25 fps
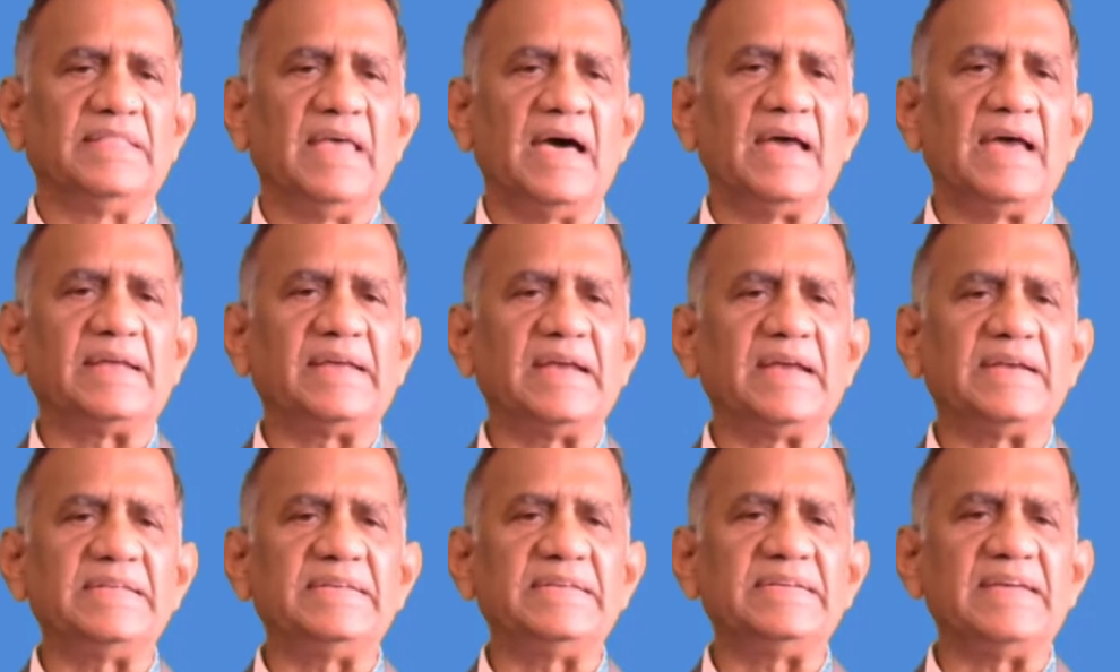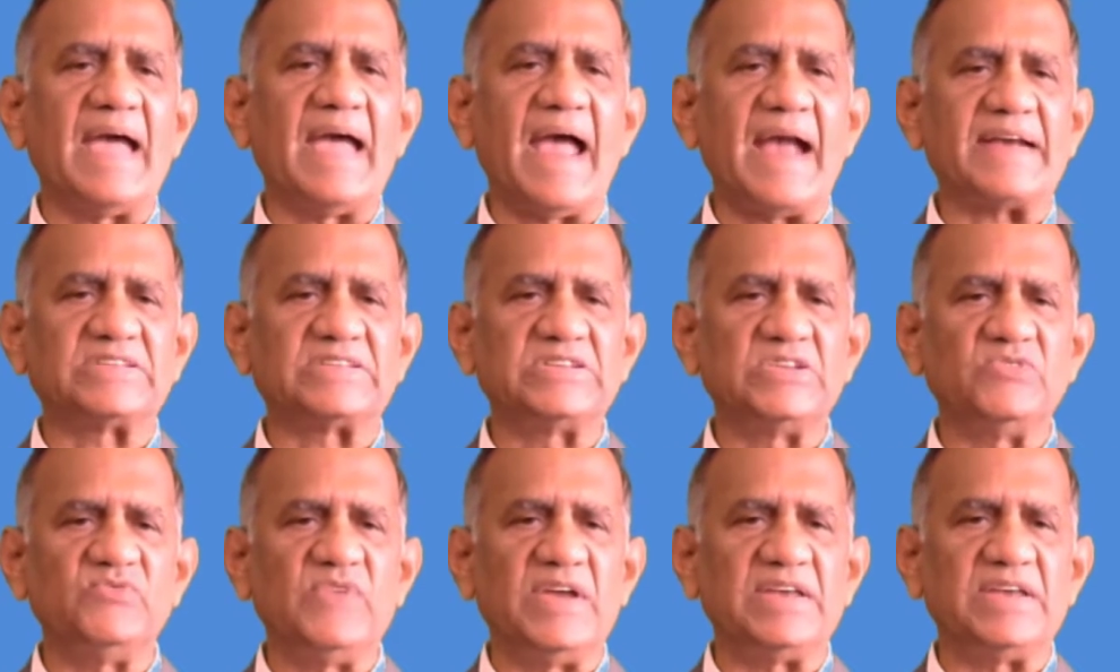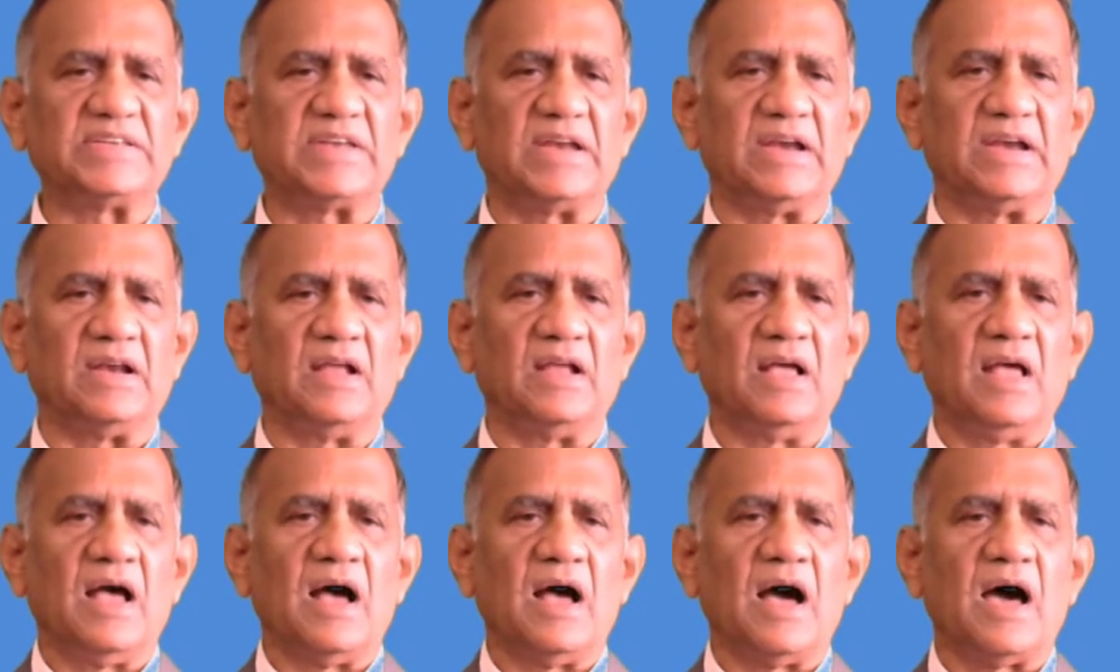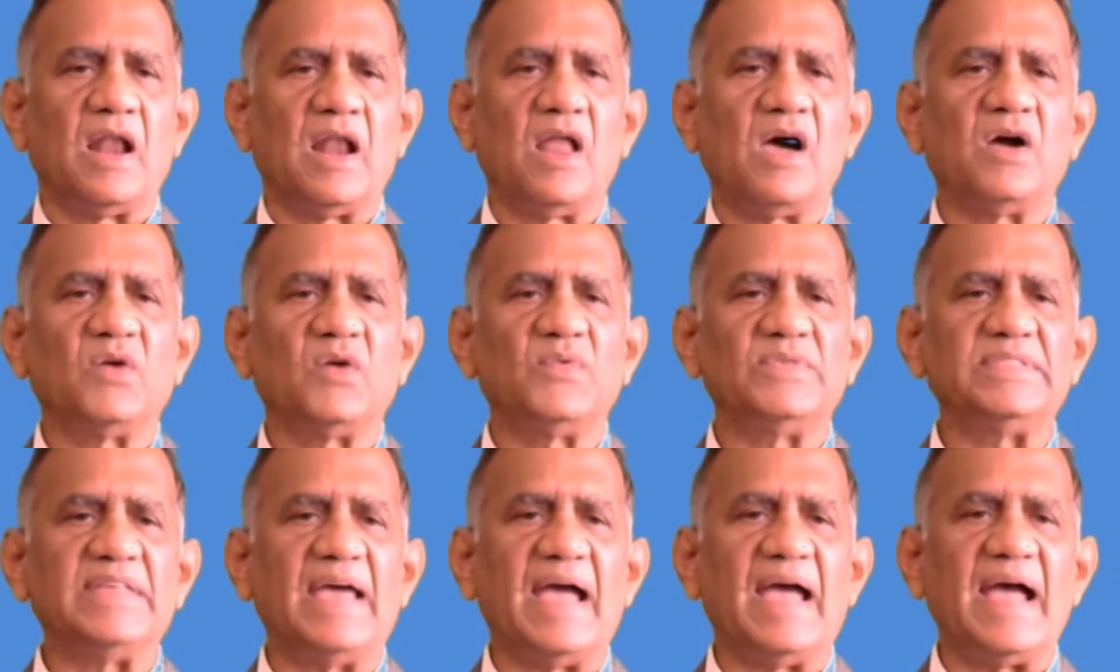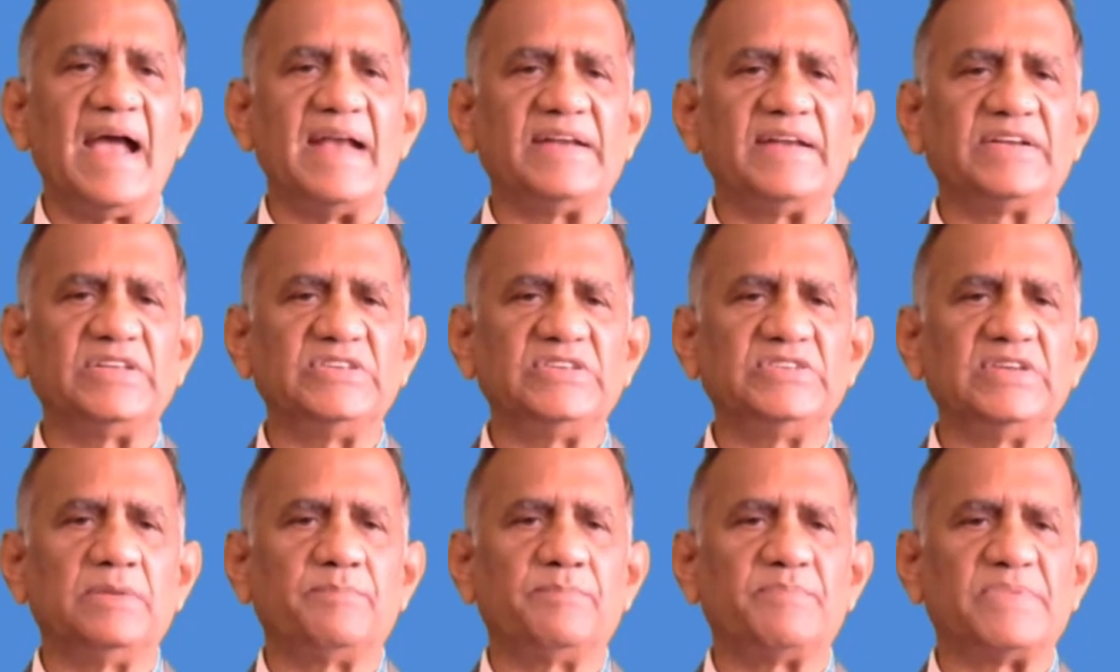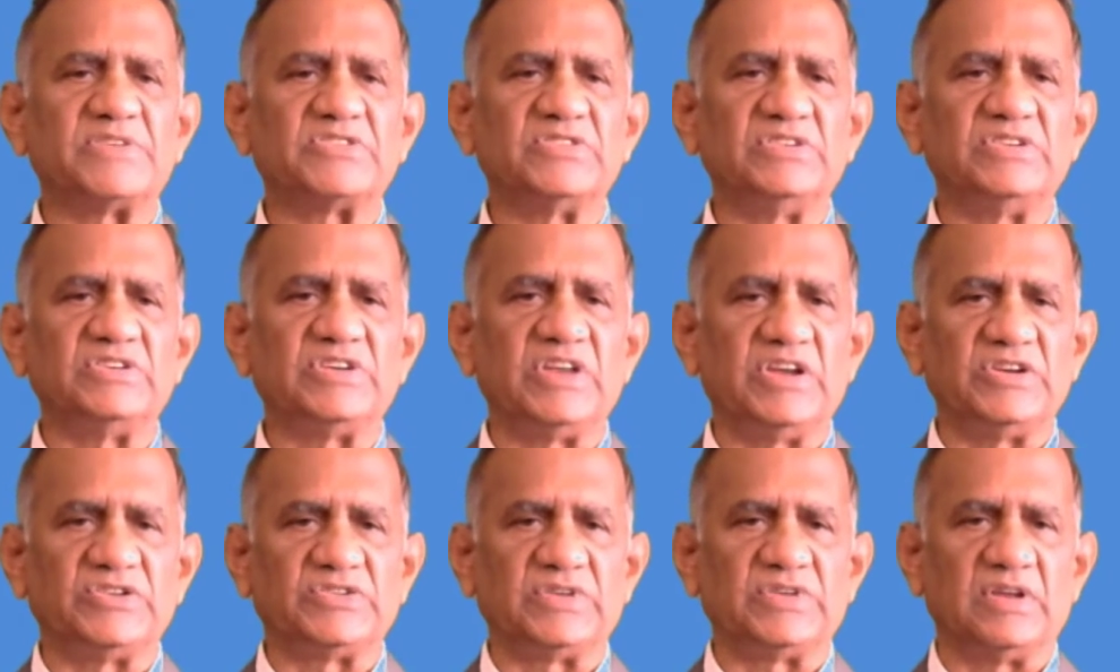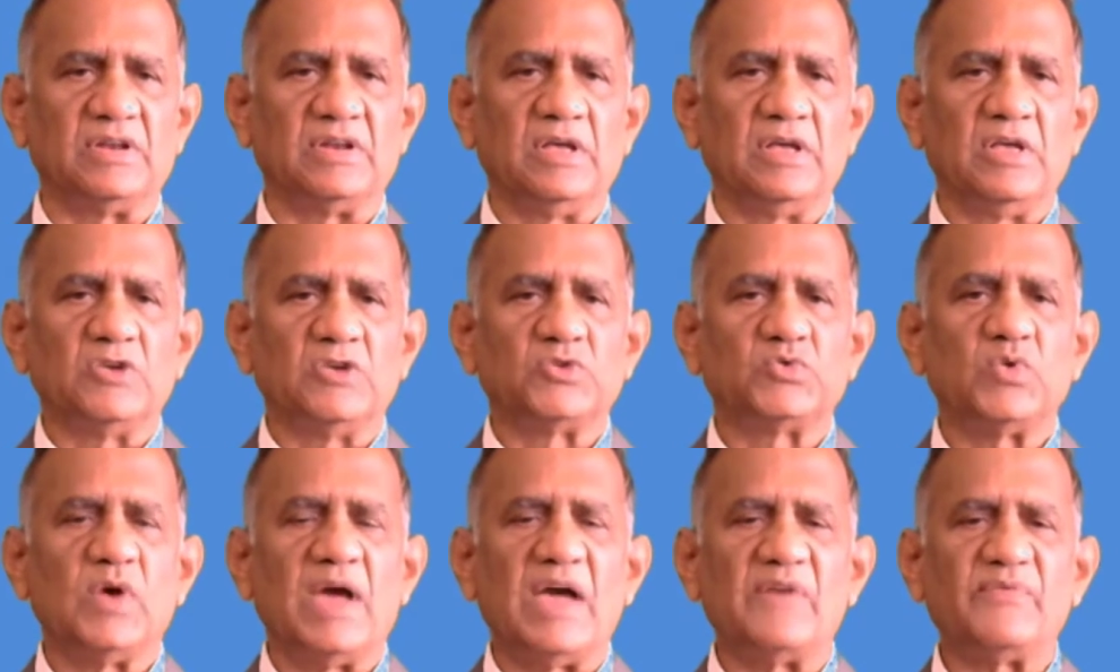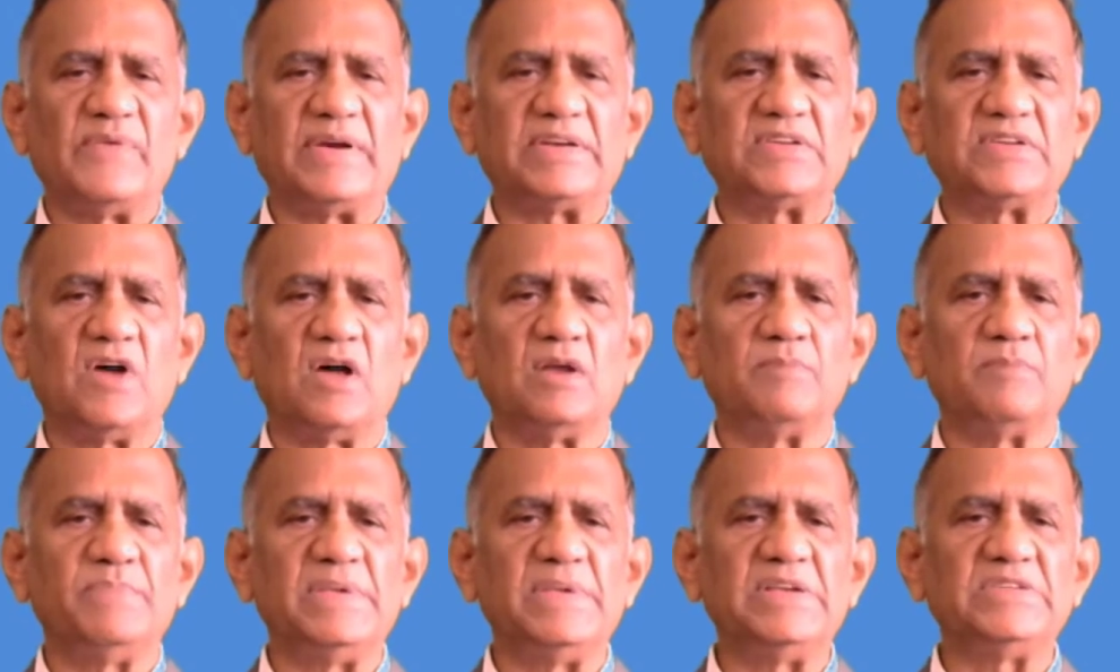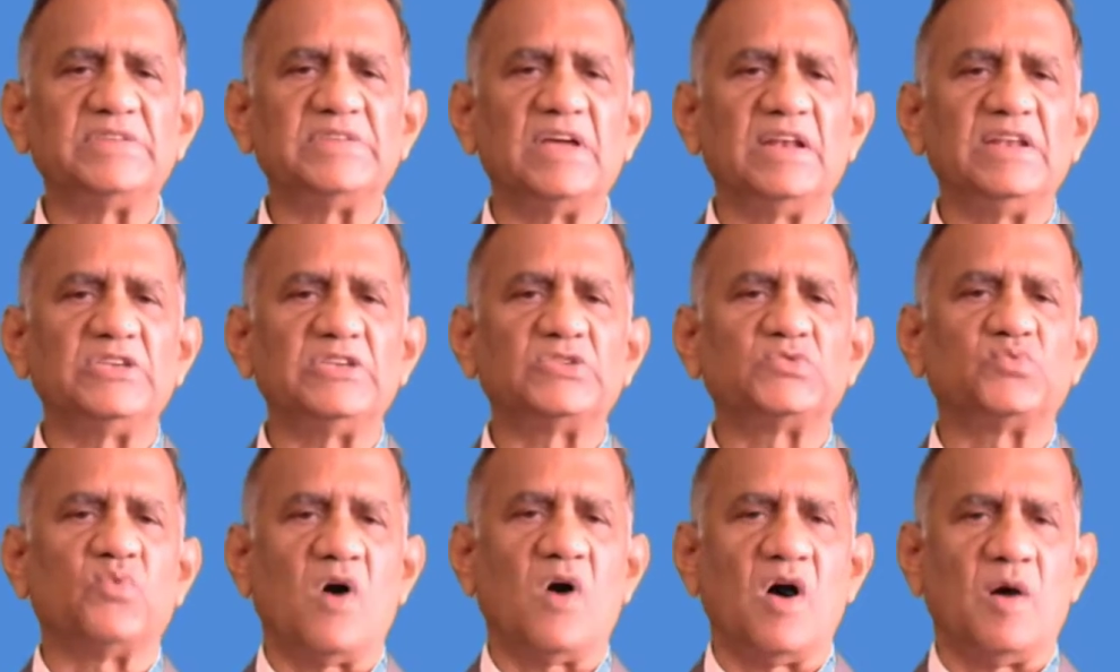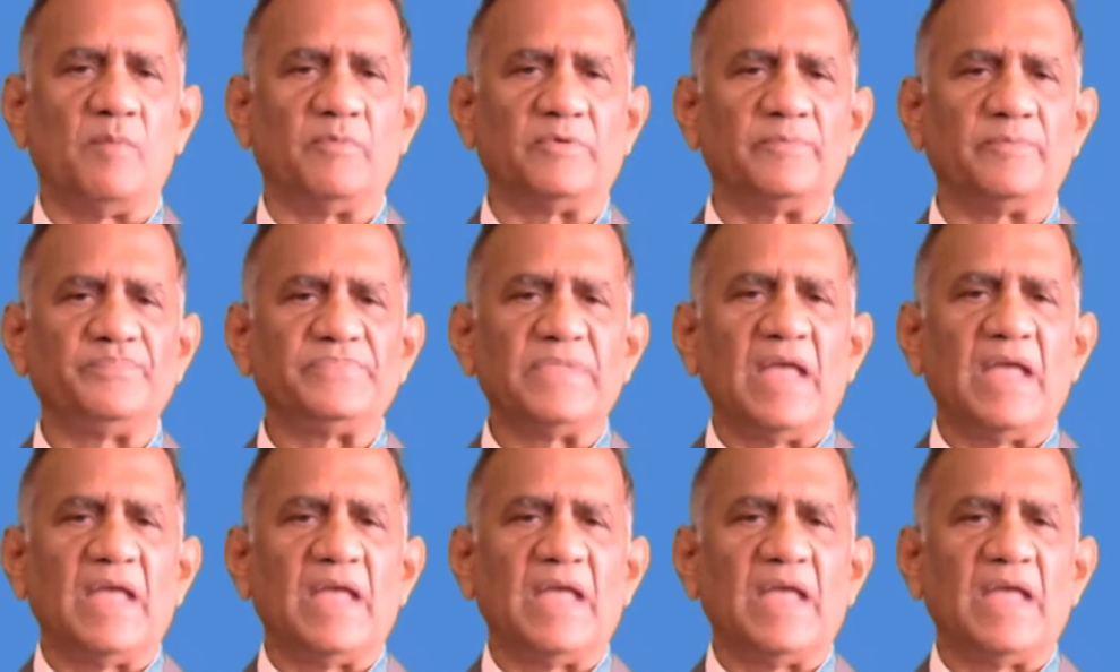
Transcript: They are getting activated along the antigen presentation. So effector B cell is formed.